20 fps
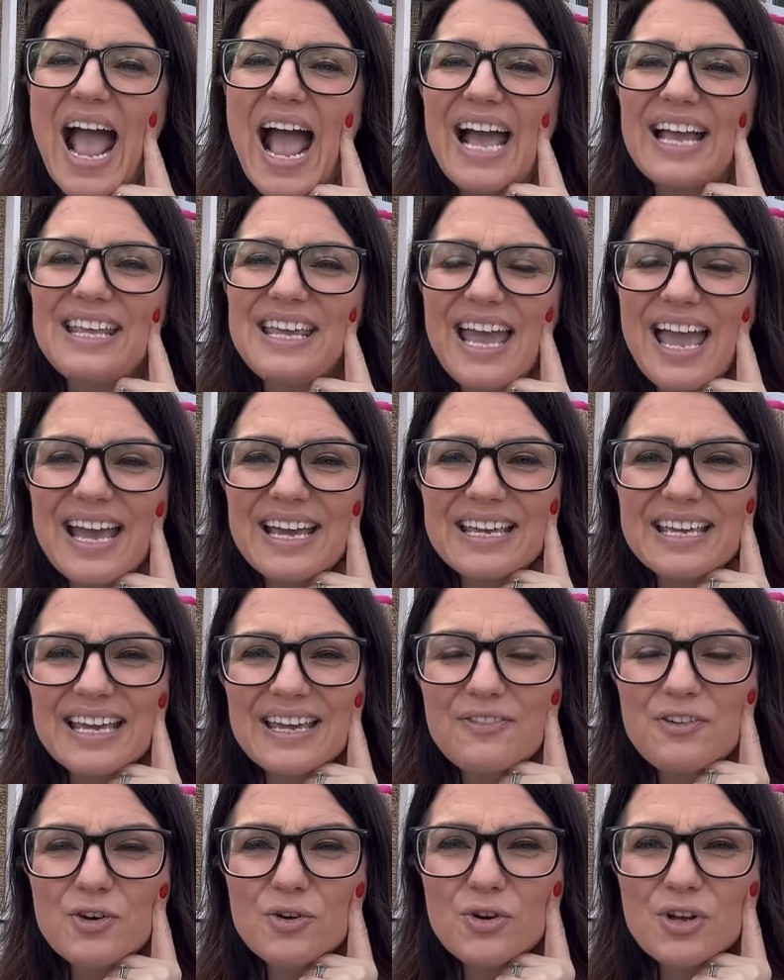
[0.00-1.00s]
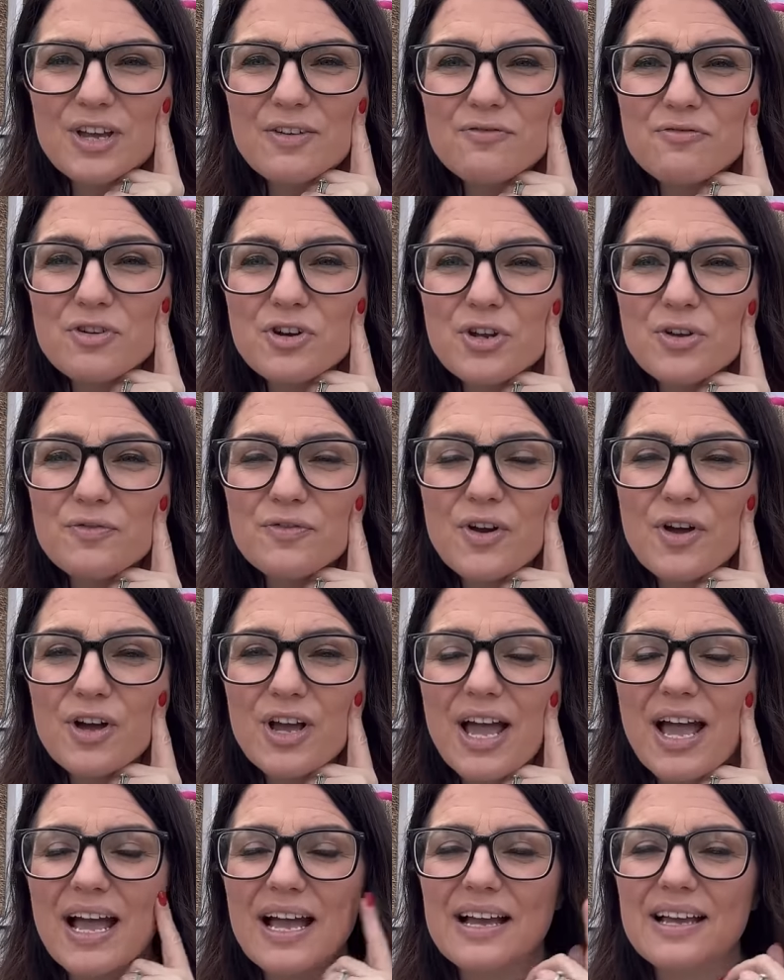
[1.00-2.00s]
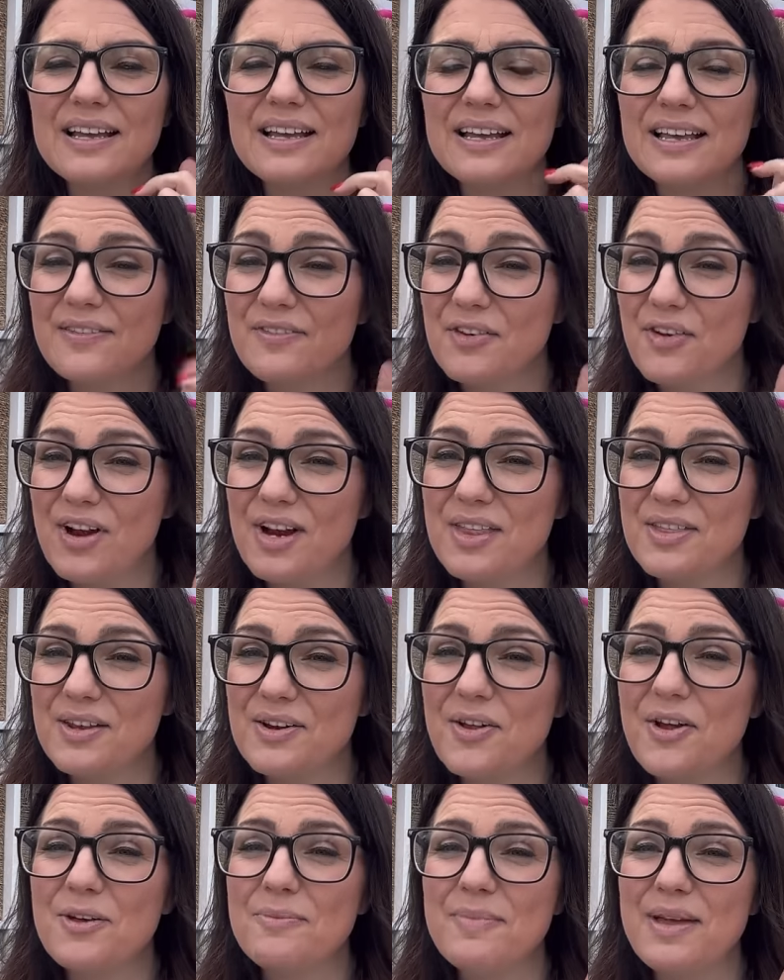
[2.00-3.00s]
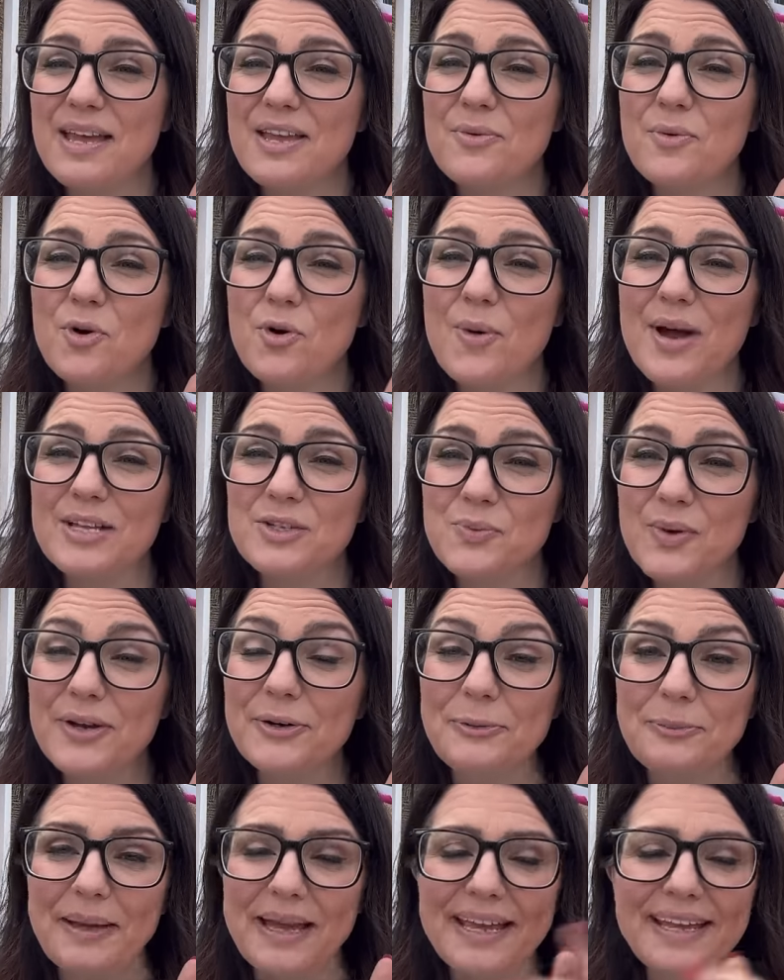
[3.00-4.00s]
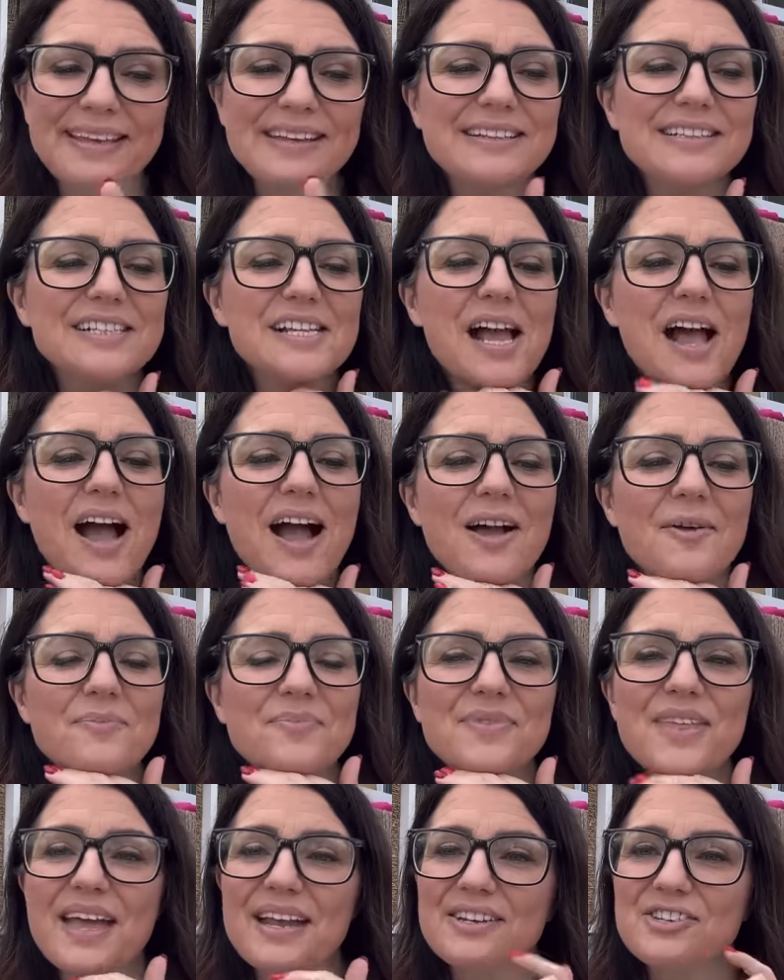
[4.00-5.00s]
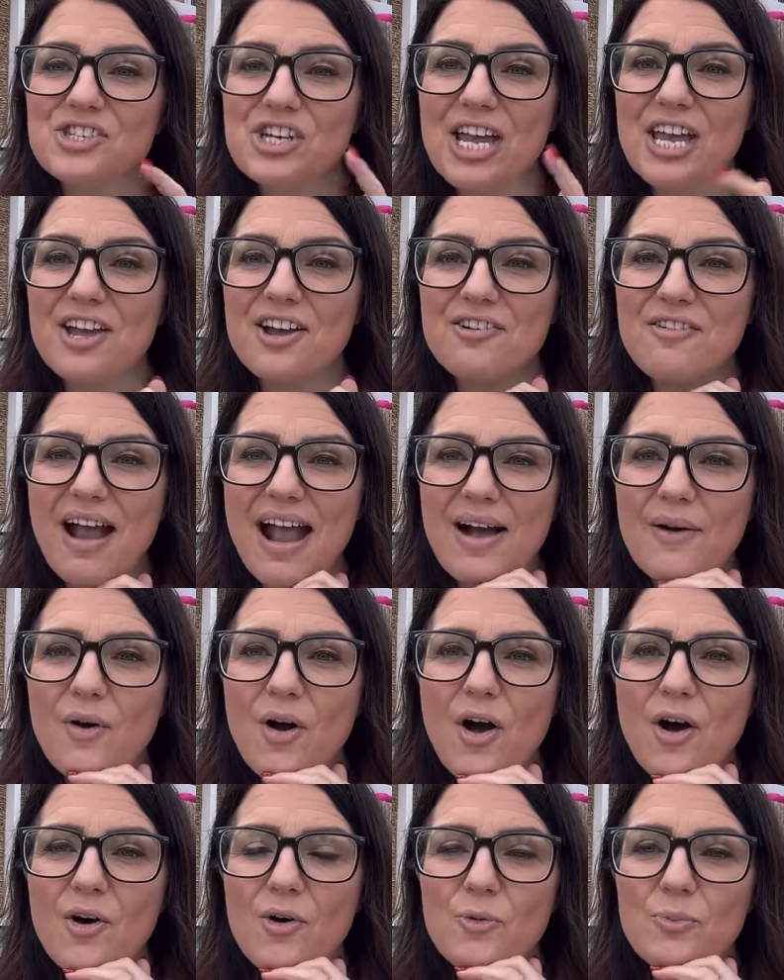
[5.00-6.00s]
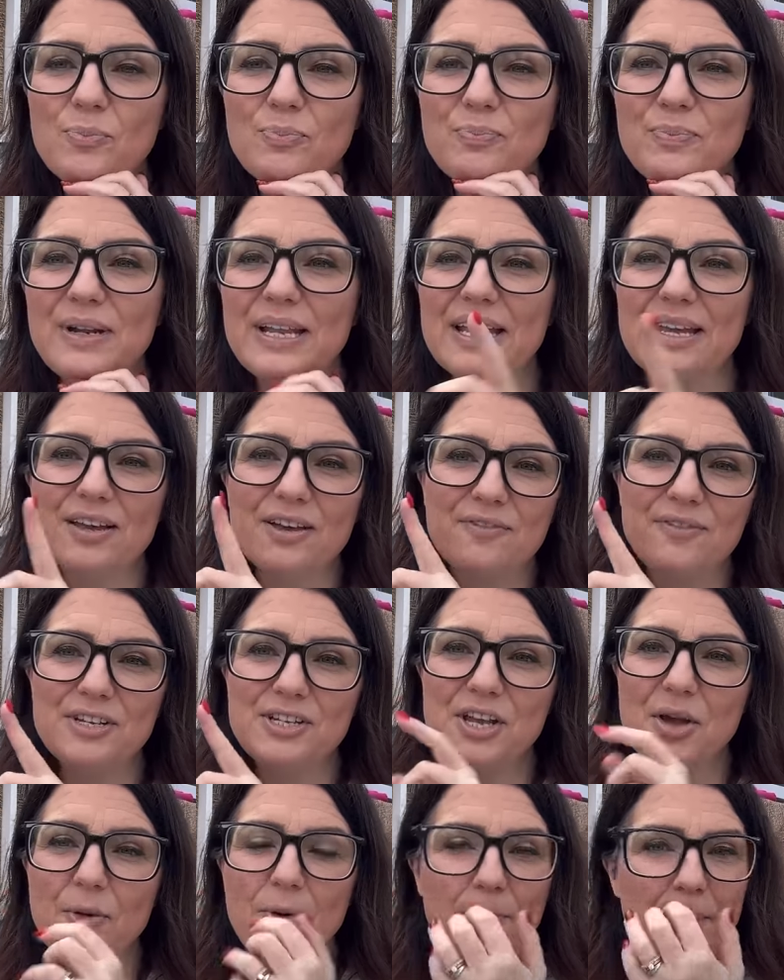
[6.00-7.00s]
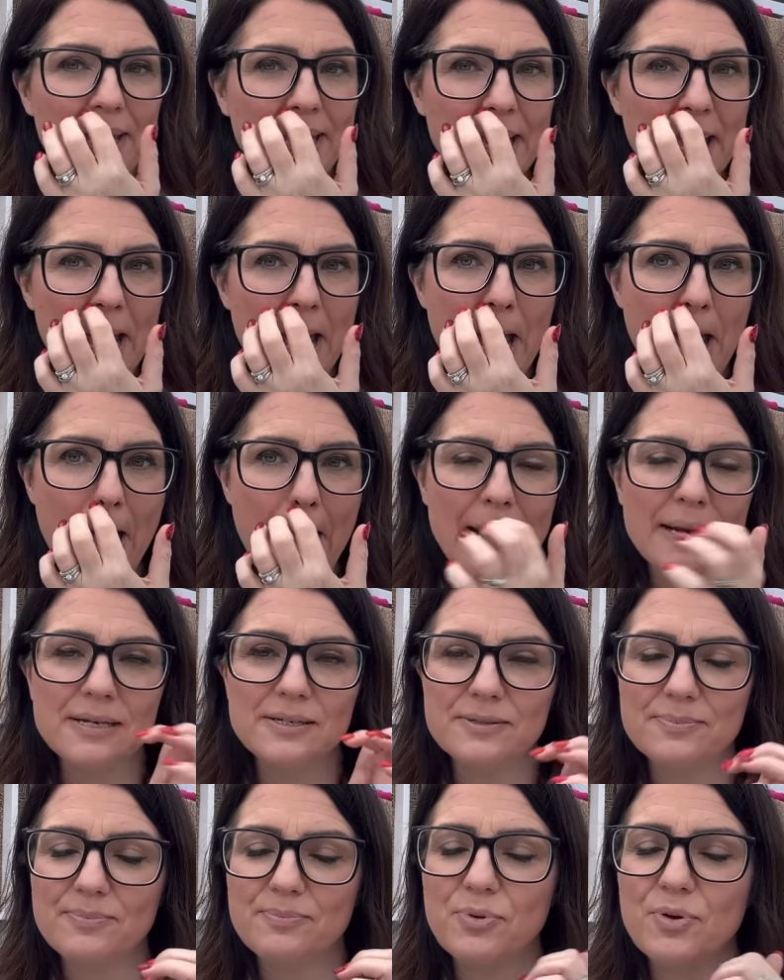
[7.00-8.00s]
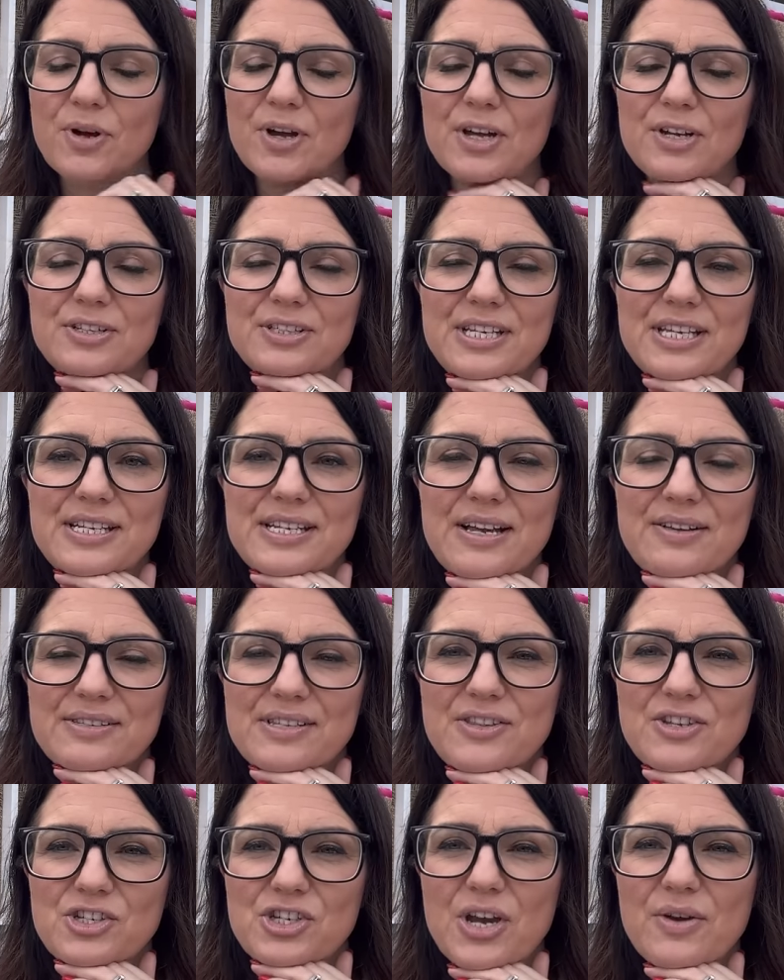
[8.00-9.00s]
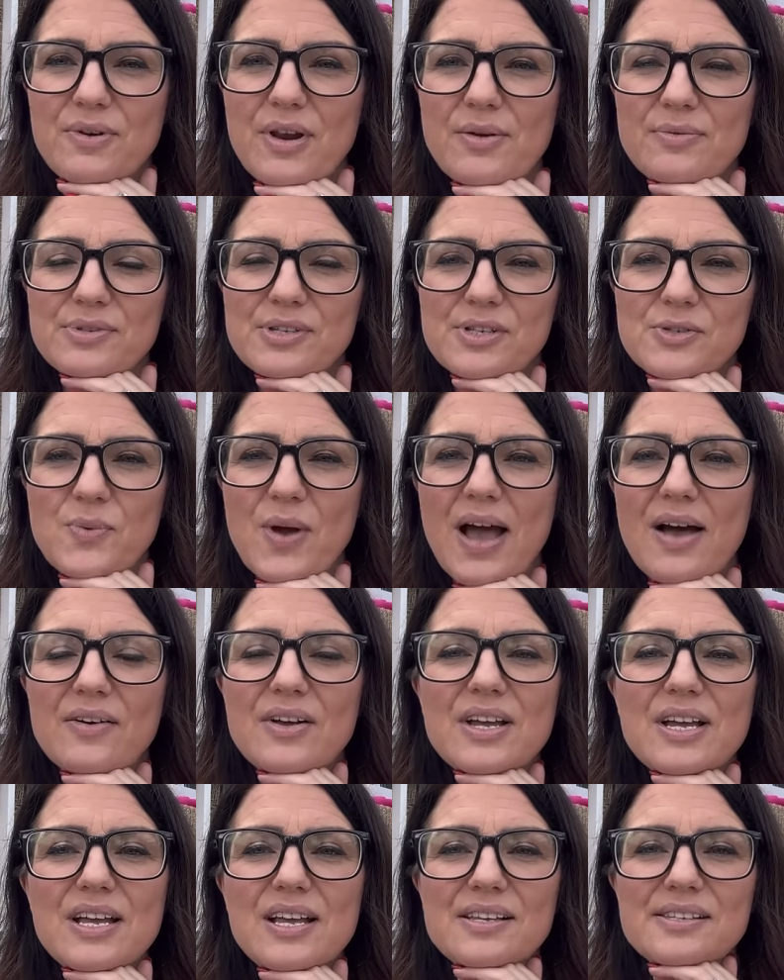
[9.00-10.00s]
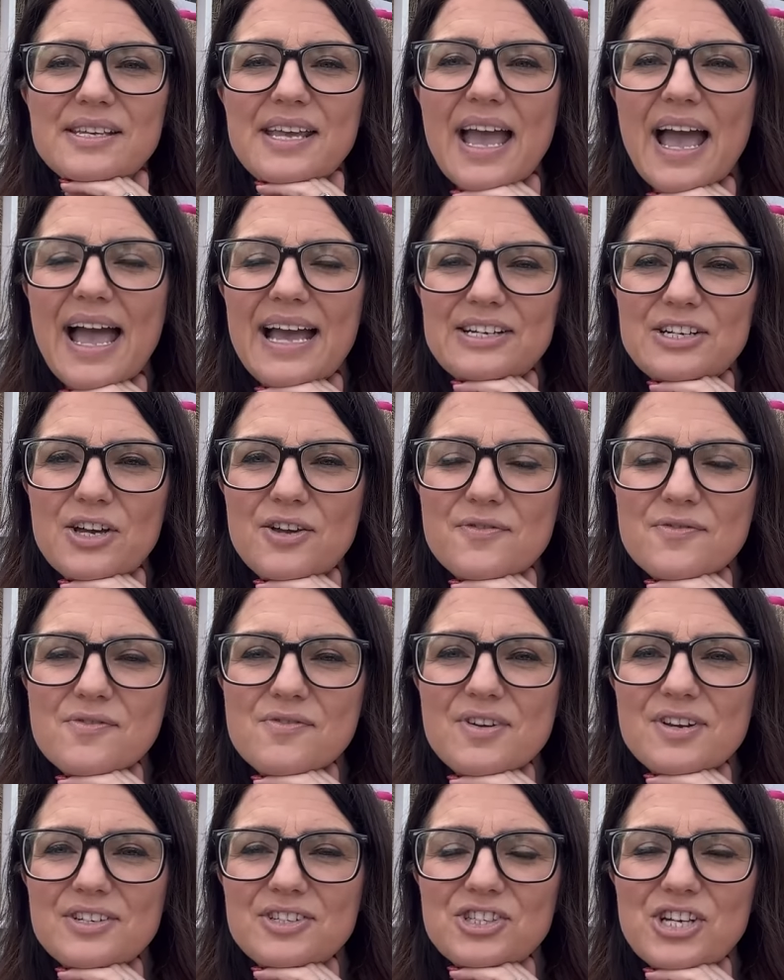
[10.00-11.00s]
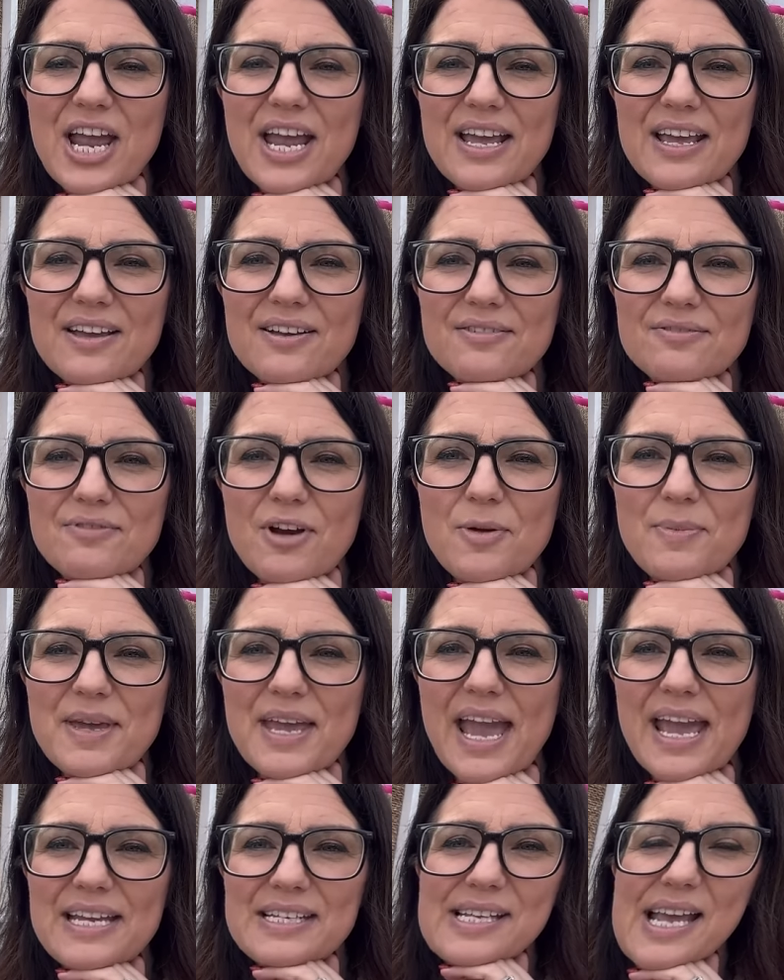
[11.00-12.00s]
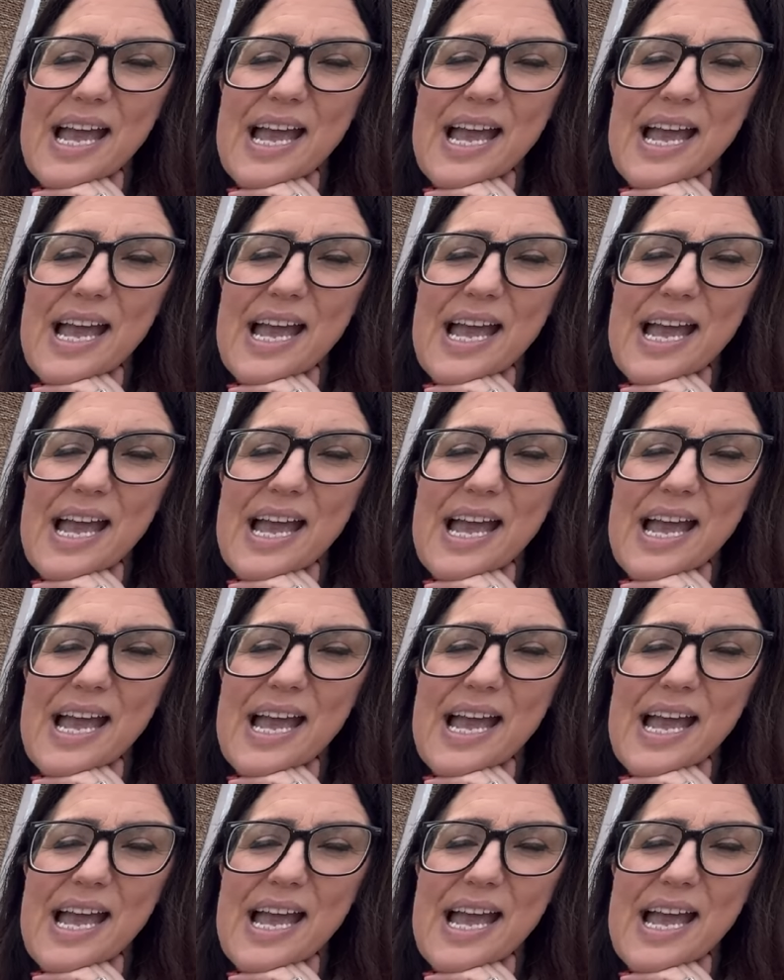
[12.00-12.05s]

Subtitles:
And yeah, if you're looking for a new vlogger, if you're anything like me, you always will be, then check her out. I'll link her video up here and put her details in the show notes as well. So yeah, head over and check Romy Kate